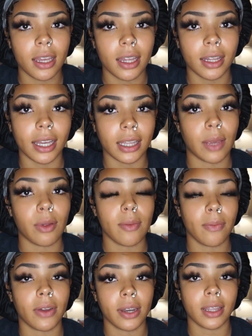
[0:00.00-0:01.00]
like they
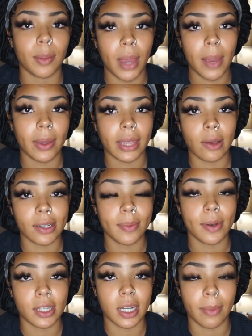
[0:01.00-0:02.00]
refunded the payment that was
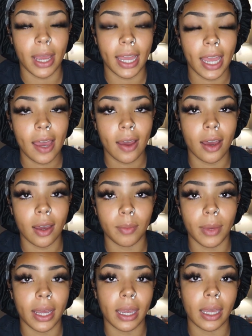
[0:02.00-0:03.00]
posted on my account on
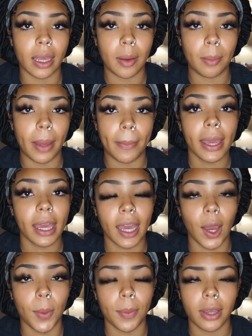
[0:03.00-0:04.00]
my my bank
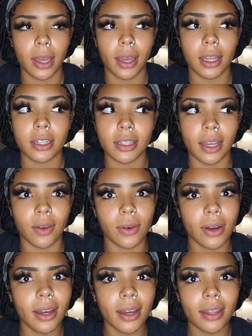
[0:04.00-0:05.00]
account she's like
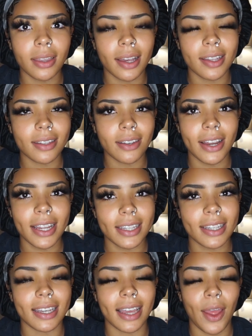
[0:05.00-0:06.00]
what that's
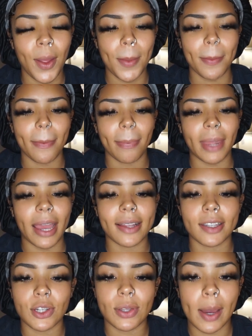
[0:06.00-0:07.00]
crazy
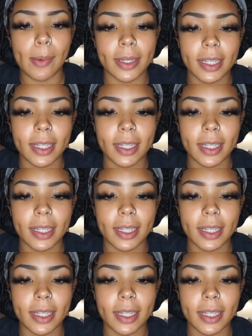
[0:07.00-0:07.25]
and so that was